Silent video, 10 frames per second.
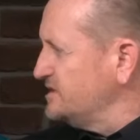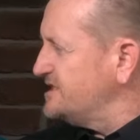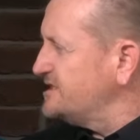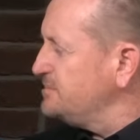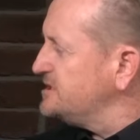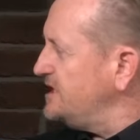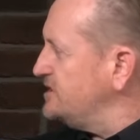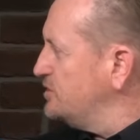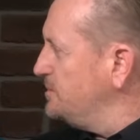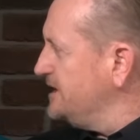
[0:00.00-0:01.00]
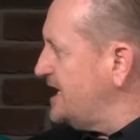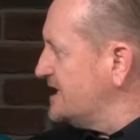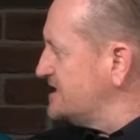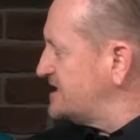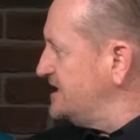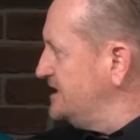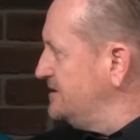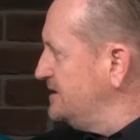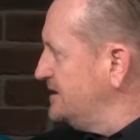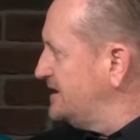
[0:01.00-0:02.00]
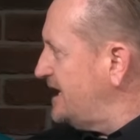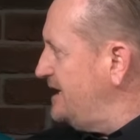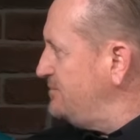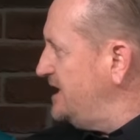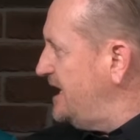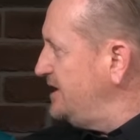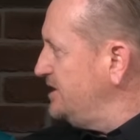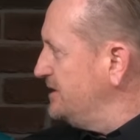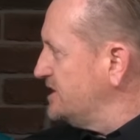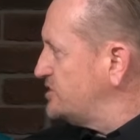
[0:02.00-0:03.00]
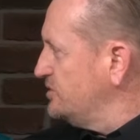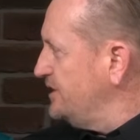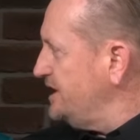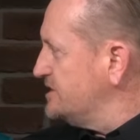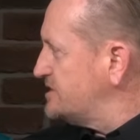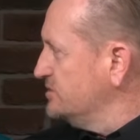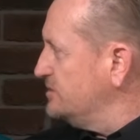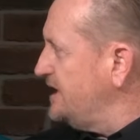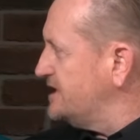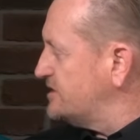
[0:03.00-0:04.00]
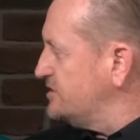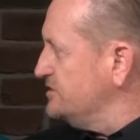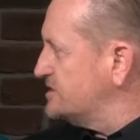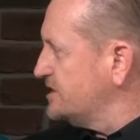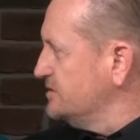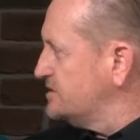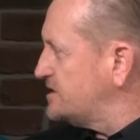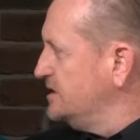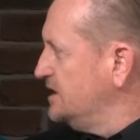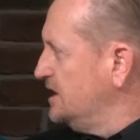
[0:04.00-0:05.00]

was this a potential banana skin game? And how do you make sure that you still execute your skills